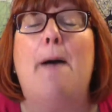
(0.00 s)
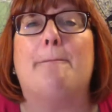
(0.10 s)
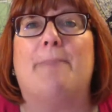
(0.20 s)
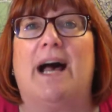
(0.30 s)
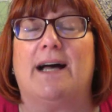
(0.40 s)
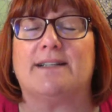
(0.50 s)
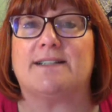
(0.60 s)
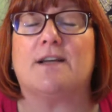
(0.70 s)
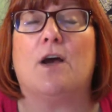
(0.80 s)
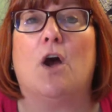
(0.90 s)

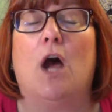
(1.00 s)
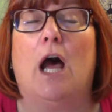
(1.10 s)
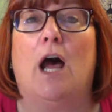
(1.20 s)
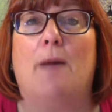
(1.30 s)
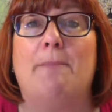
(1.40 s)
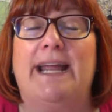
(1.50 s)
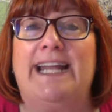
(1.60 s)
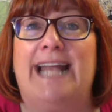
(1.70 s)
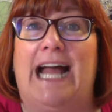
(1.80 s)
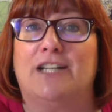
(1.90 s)
But in
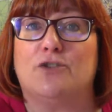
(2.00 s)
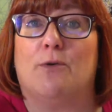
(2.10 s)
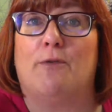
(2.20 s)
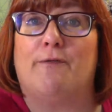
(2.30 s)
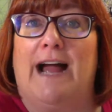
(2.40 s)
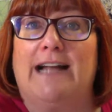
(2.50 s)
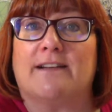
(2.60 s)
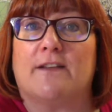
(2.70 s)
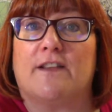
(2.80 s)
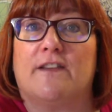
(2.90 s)
actual fact,
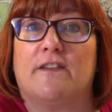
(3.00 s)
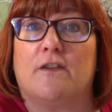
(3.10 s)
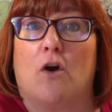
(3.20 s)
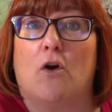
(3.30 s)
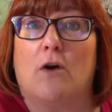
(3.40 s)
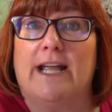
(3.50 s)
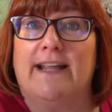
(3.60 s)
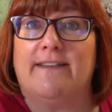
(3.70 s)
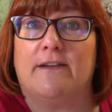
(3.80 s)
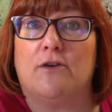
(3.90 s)
the song
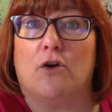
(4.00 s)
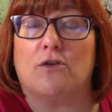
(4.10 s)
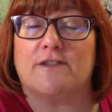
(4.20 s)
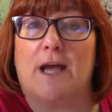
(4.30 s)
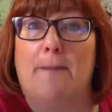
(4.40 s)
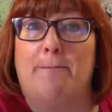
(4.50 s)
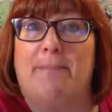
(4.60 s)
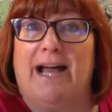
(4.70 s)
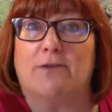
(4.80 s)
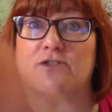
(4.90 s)
is not
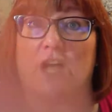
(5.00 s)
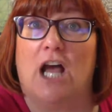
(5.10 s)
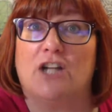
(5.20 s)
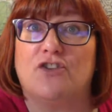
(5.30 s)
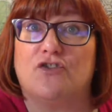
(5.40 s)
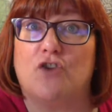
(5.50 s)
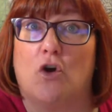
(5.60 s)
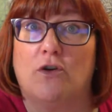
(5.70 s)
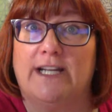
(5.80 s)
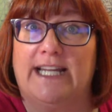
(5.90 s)
about a
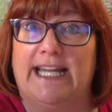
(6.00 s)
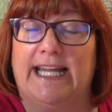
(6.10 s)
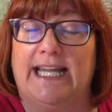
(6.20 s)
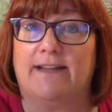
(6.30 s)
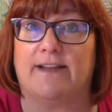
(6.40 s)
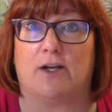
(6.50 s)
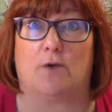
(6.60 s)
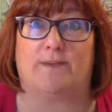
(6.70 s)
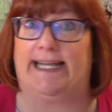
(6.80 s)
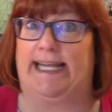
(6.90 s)
donkey that
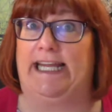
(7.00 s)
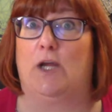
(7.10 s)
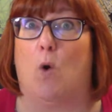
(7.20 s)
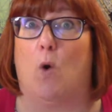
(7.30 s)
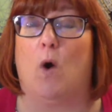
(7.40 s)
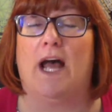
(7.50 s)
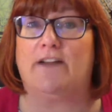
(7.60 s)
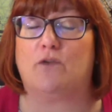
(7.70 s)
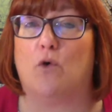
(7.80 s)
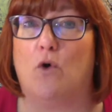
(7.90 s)
goes ee-aw
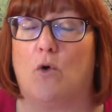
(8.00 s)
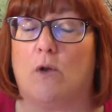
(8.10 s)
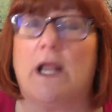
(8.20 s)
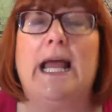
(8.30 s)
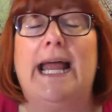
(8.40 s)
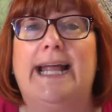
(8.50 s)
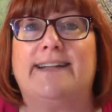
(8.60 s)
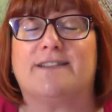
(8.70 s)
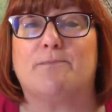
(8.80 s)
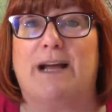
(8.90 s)
at all.
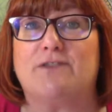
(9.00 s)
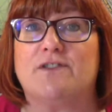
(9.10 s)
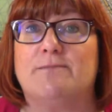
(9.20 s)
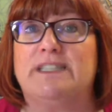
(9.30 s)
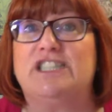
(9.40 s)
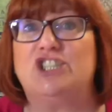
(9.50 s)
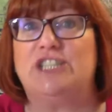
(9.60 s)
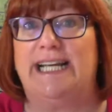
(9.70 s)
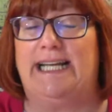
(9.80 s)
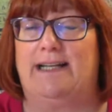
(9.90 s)
It's about a
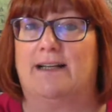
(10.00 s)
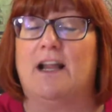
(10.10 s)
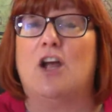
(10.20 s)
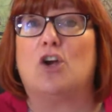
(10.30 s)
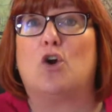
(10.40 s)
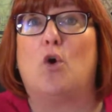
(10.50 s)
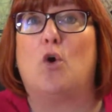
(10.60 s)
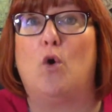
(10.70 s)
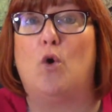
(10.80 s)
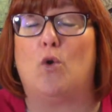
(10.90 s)
machine
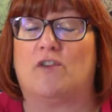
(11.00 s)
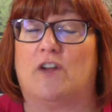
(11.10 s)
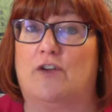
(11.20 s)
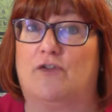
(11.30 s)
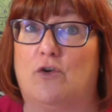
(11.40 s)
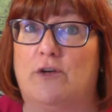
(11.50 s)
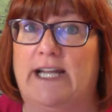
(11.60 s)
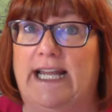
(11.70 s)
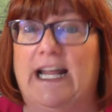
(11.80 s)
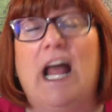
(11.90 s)
called a donkey